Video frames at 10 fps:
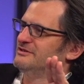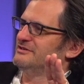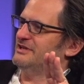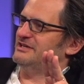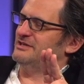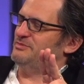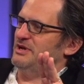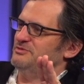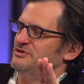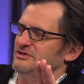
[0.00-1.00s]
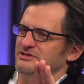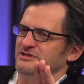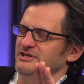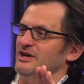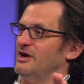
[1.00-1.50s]
Like sometimes you
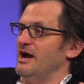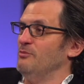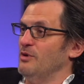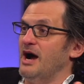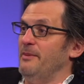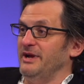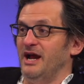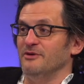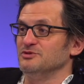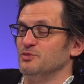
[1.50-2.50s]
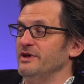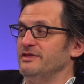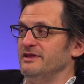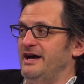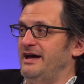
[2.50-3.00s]
just. I mean, I was
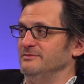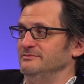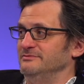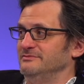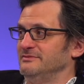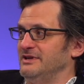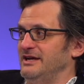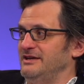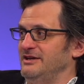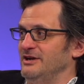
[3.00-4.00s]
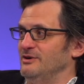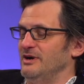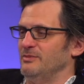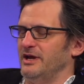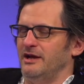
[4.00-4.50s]
with Adam. Like, you know,
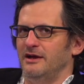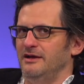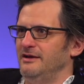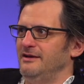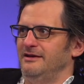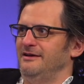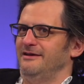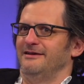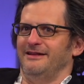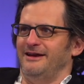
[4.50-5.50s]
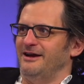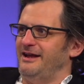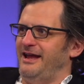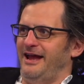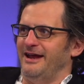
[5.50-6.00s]
I'm like I
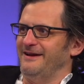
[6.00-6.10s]
can't